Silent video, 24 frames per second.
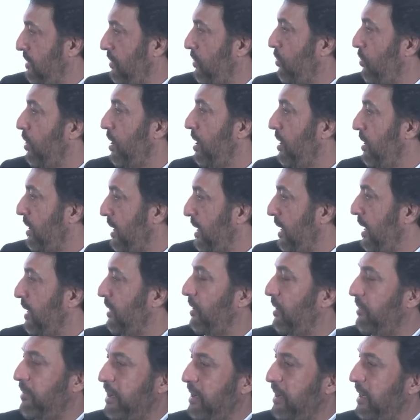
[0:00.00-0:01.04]
quality and
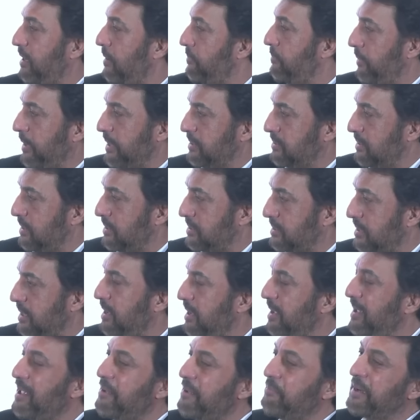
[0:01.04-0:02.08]
the credit appraisals.
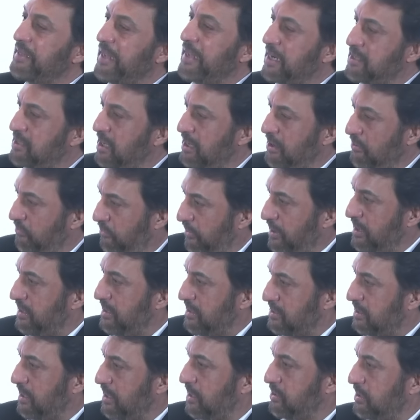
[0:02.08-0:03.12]
But that's a different
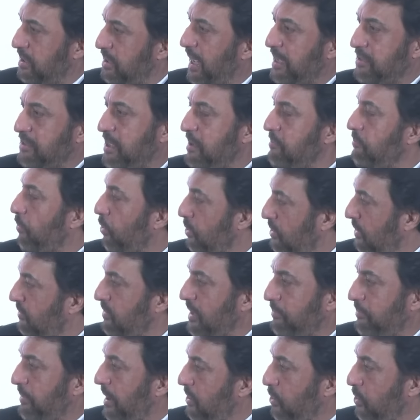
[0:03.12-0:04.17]
discussion. I think both of
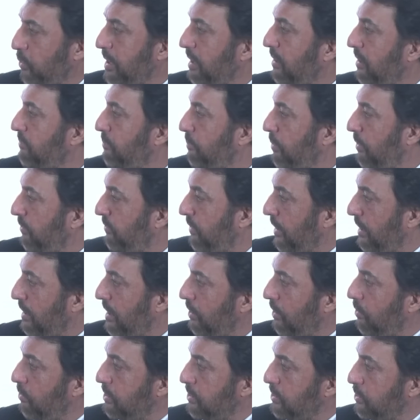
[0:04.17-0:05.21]
them are doing a
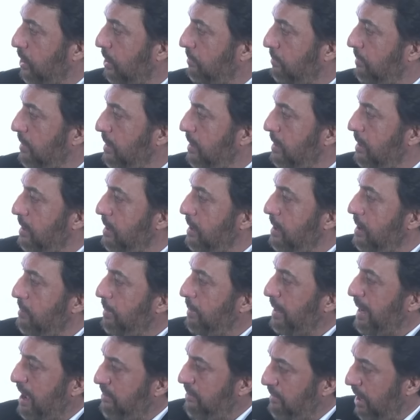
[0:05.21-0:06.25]
perfectly good job.
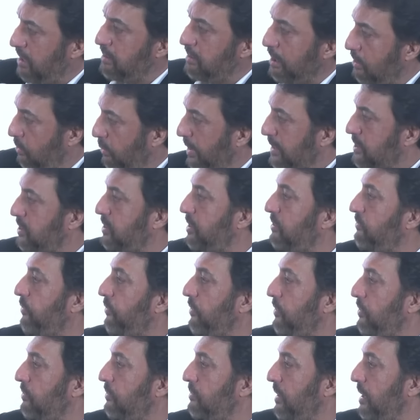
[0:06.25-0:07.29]
But I have another question for
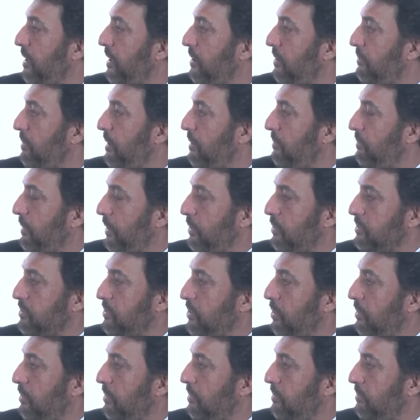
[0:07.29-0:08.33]
you. Sure. But whatever has